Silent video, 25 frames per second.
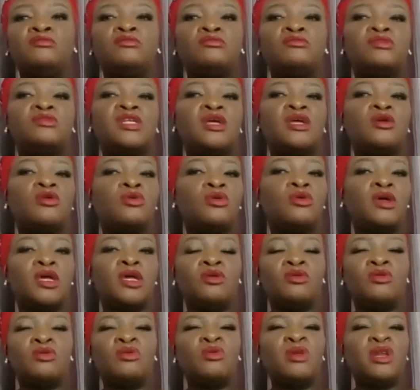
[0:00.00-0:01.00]
say, okay,
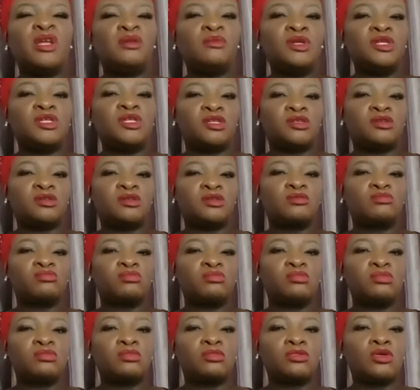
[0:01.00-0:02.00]
let me just
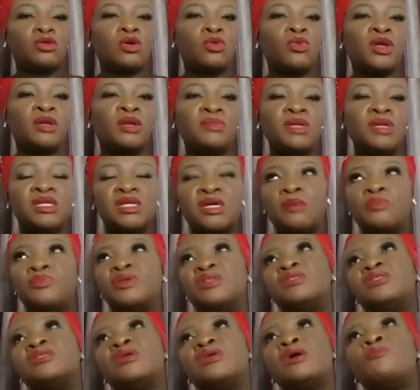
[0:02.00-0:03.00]
go and meet up
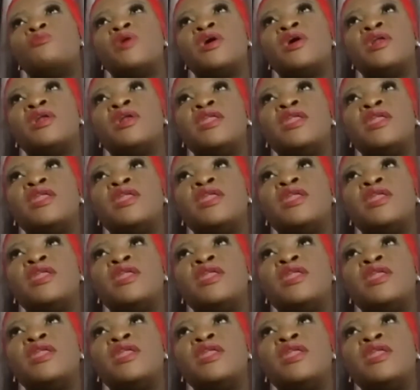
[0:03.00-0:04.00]
with someone
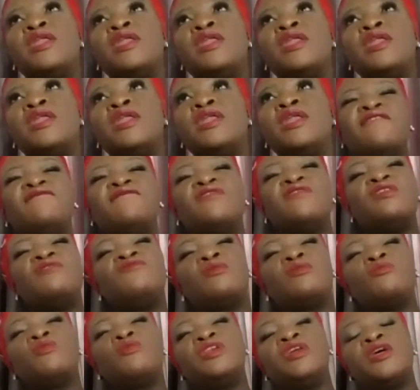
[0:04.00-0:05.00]
and divert
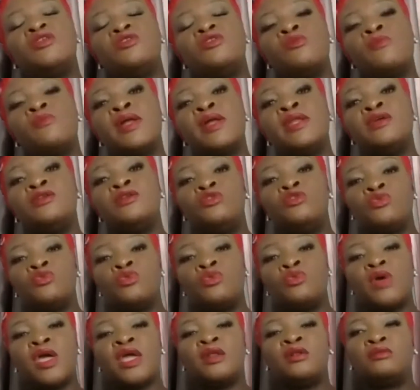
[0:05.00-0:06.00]
from what I normally
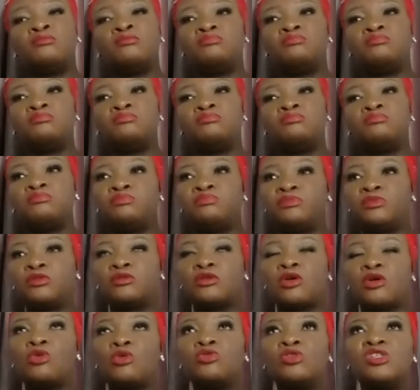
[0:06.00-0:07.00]
do and
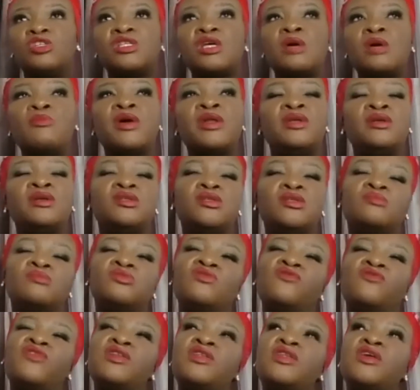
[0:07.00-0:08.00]
coach someone in terms
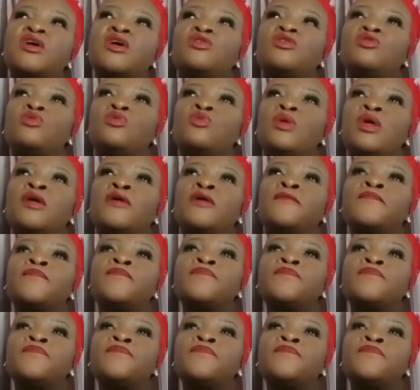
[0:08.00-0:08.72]
of what they're doing.